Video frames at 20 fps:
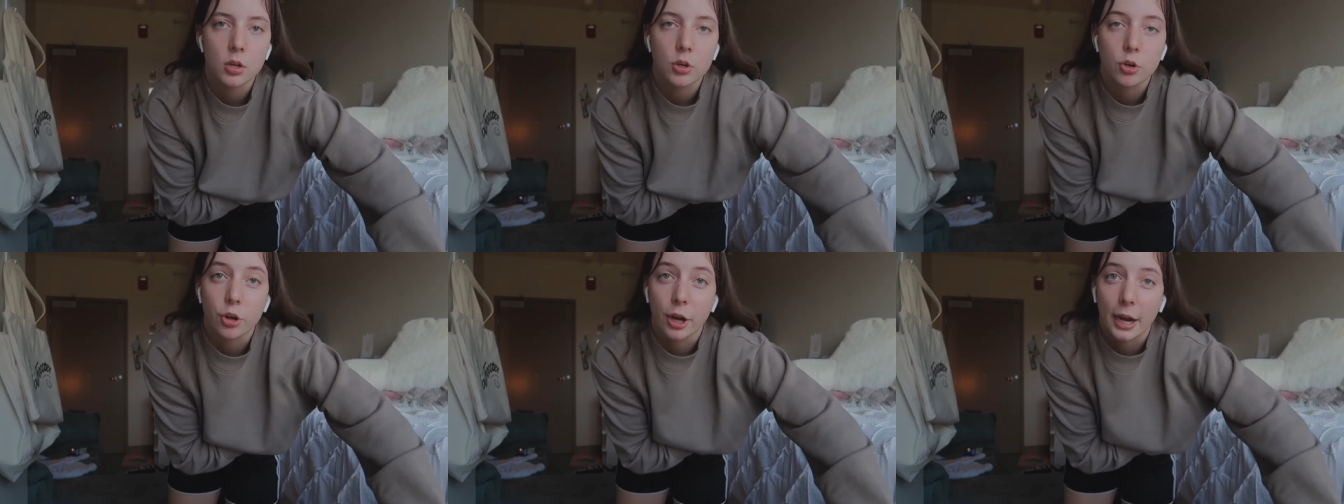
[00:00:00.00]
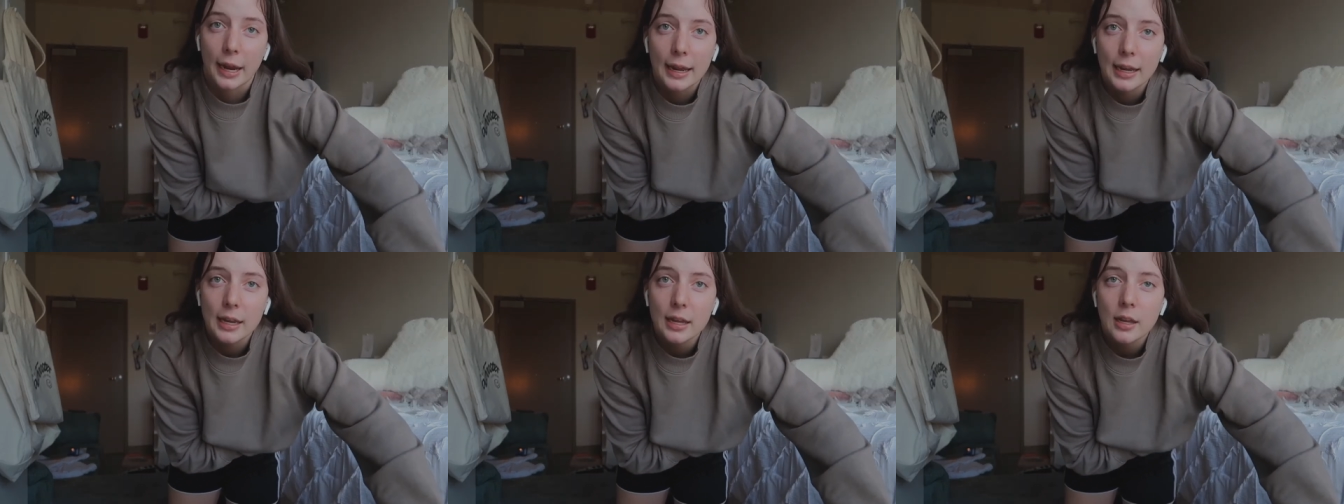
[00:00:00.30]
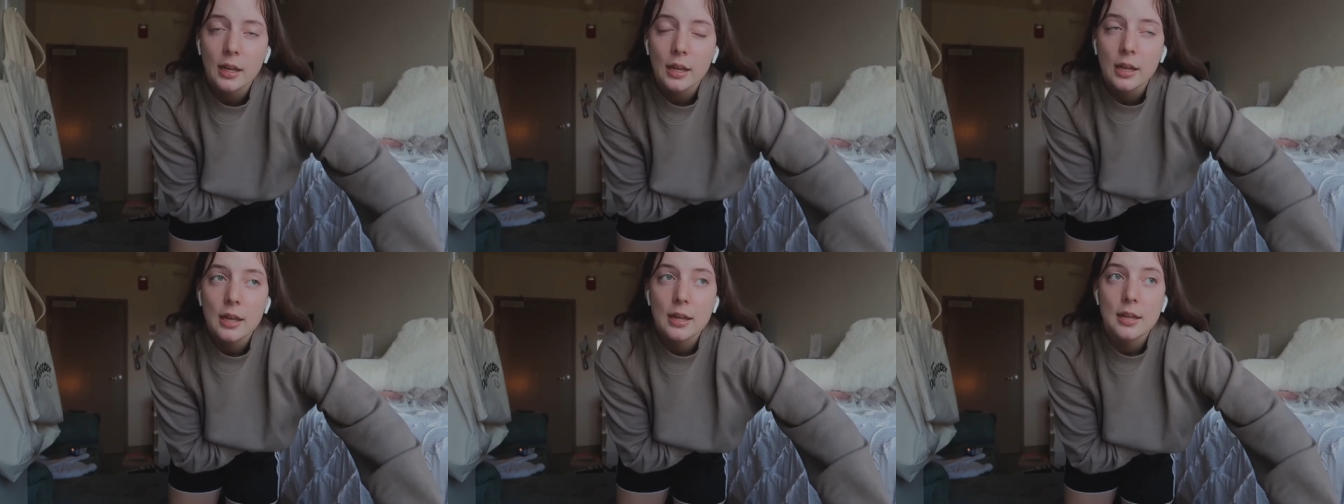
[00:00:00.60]
grade.
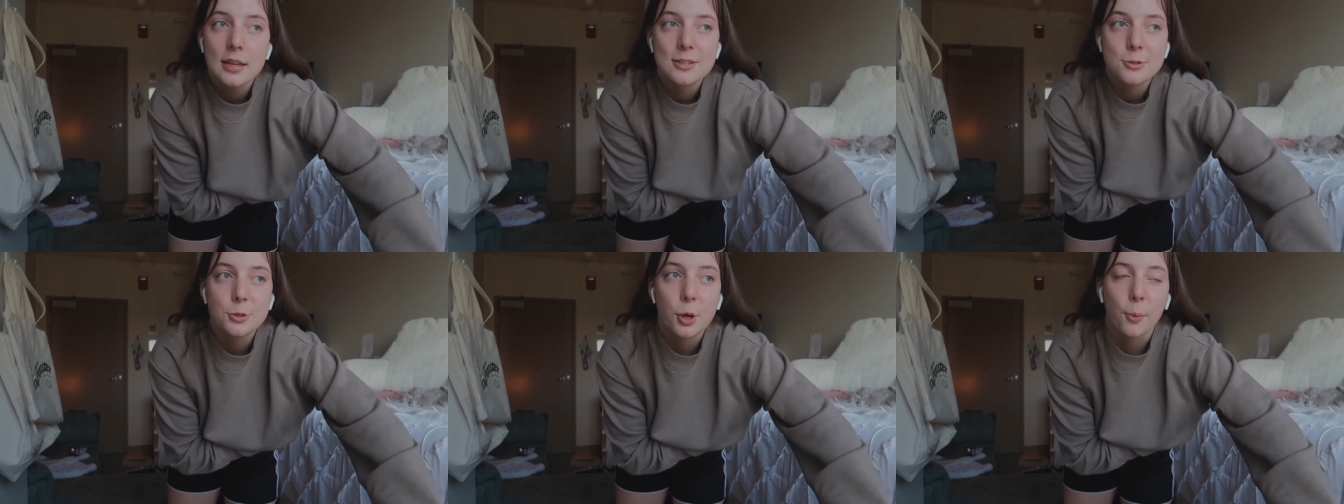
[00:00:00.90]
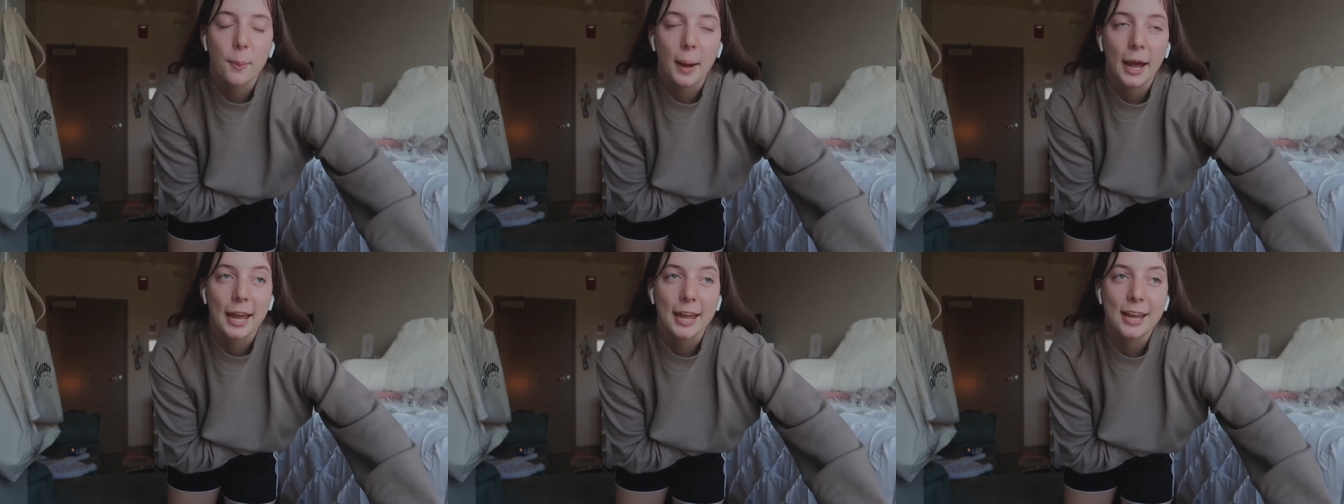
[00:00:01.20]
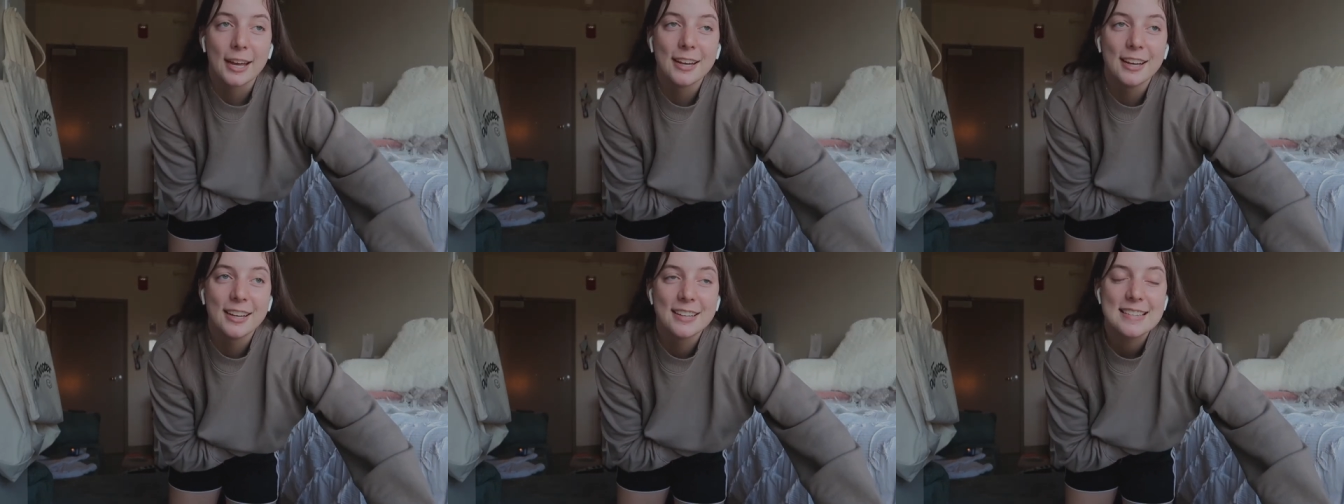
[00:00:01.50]
So
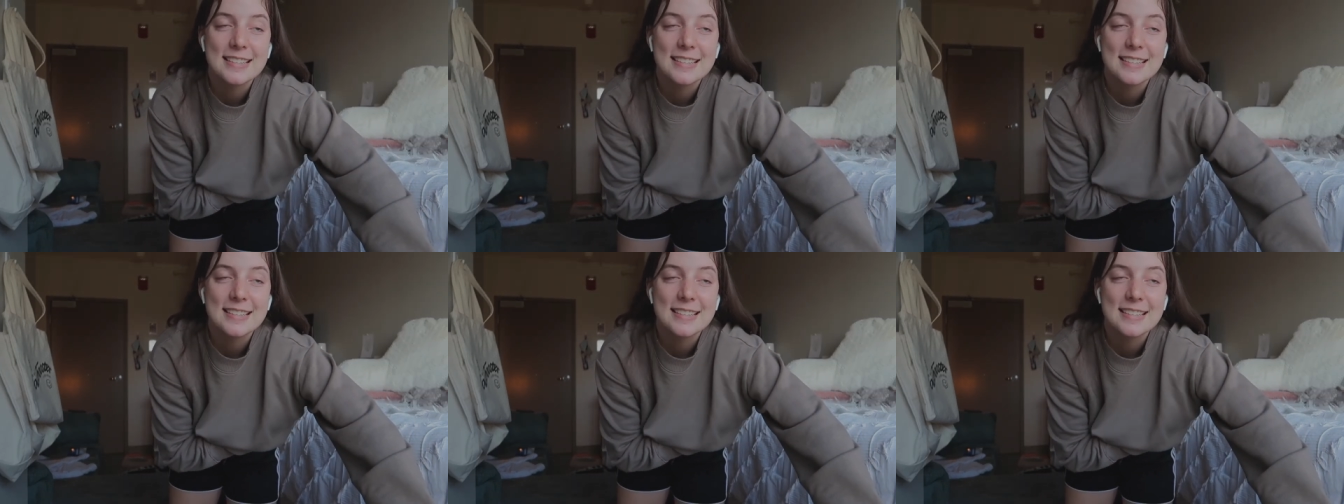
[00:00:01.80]
my